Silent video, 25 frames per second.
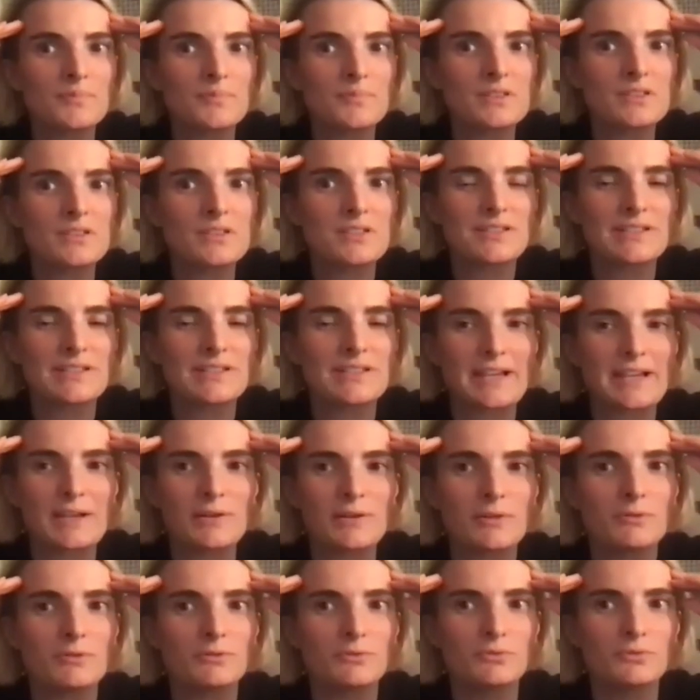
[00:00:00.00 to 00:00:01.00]
just like a
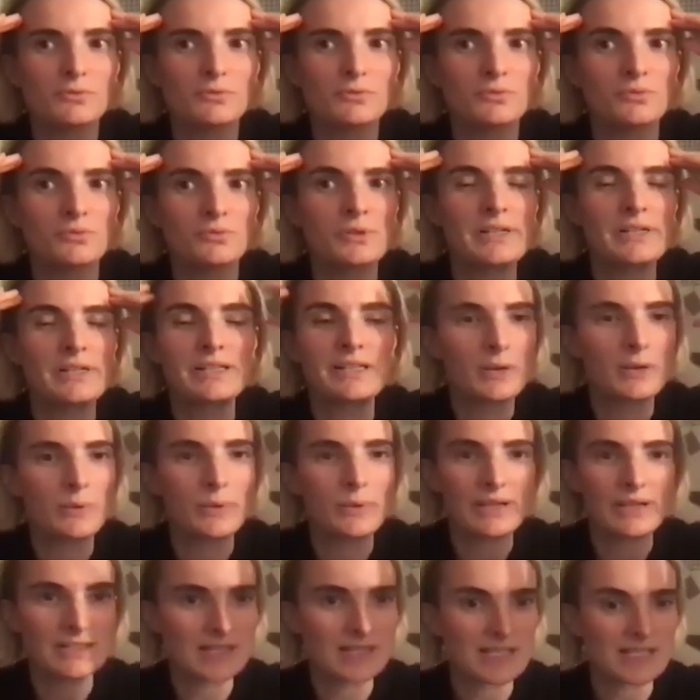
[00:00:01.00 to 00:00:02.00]
really
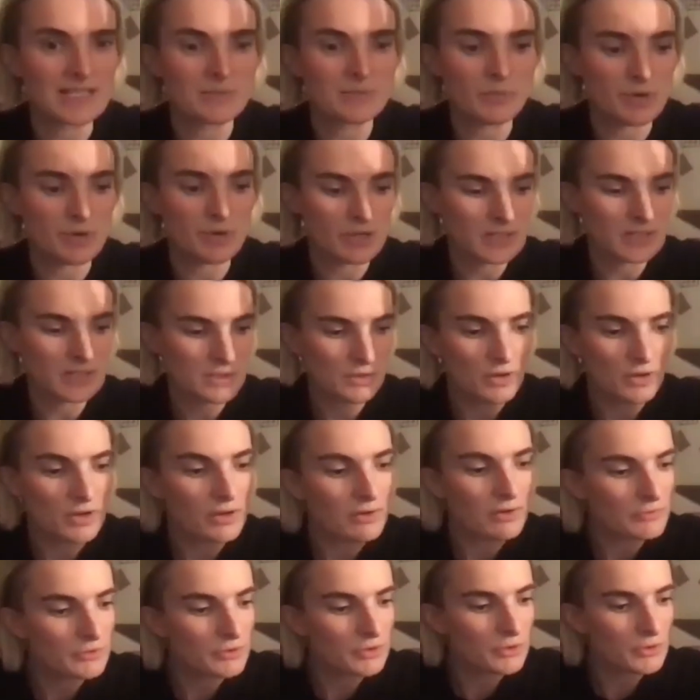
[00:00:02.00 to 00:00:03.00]
quick testimony. So
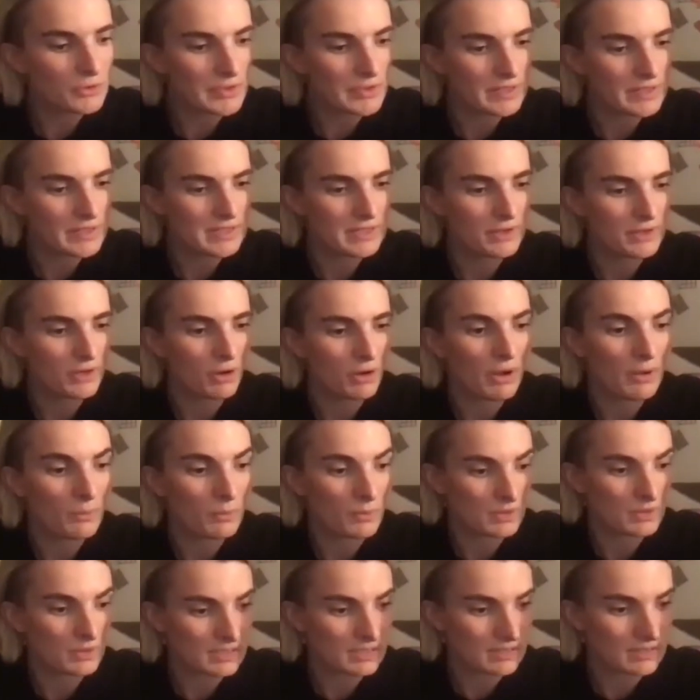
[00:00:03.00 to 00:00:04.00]
a few years ago, I
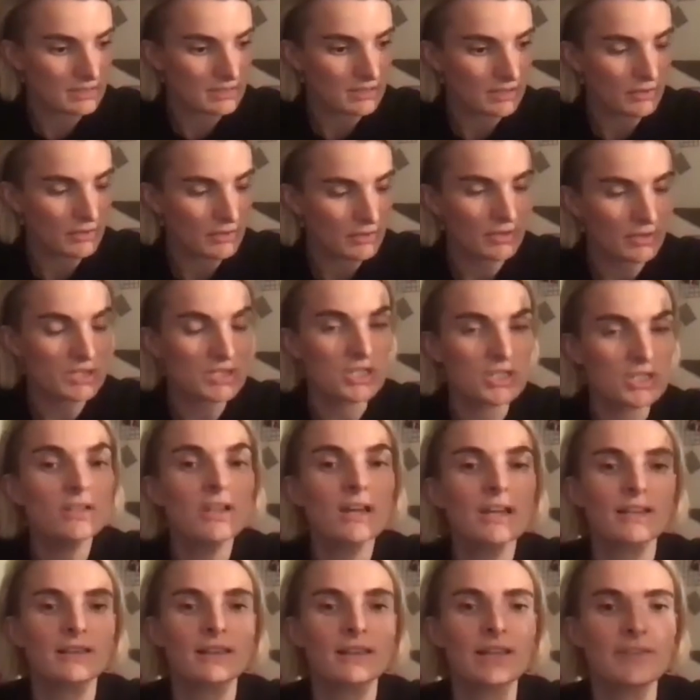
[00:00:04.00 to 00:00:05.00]
wasn't a Christian.
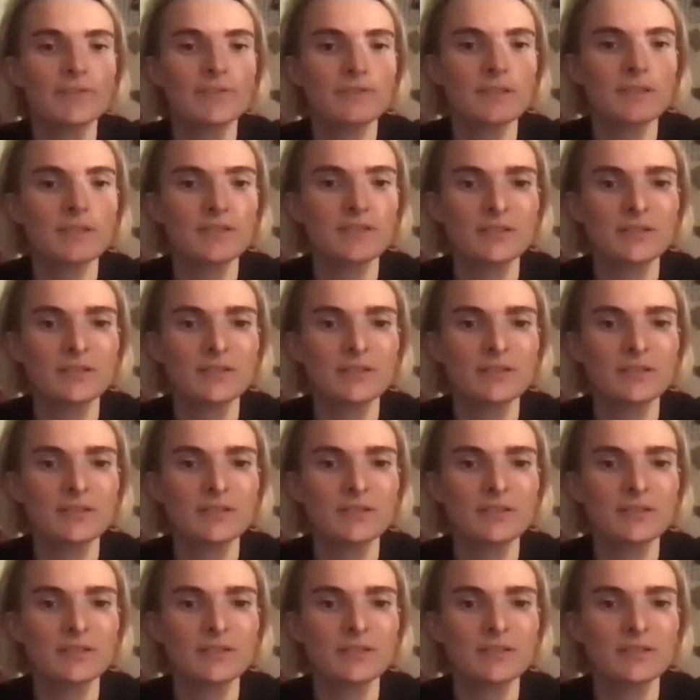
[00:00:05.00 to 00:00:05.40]
I'd left,